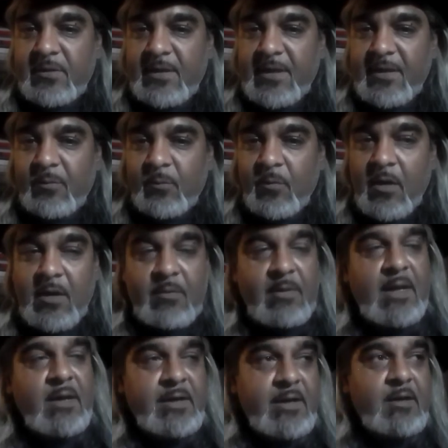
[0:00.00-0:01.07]
that walk
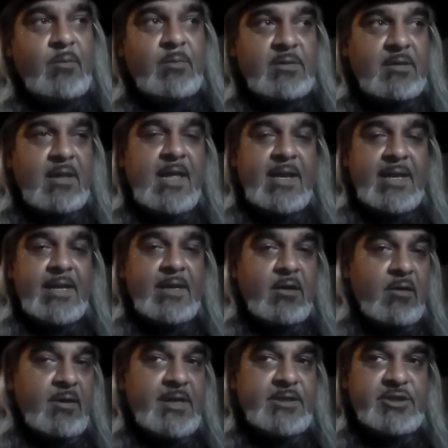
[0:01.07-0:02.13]
around here with a lot of
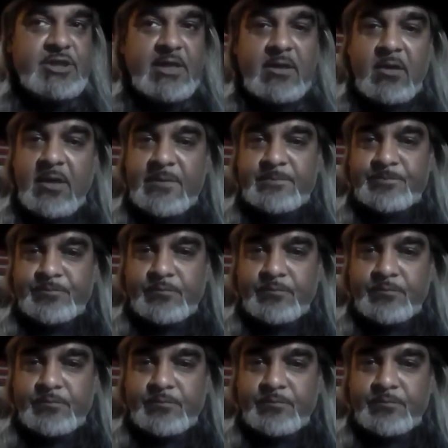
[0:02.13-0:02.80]
NRA shit on.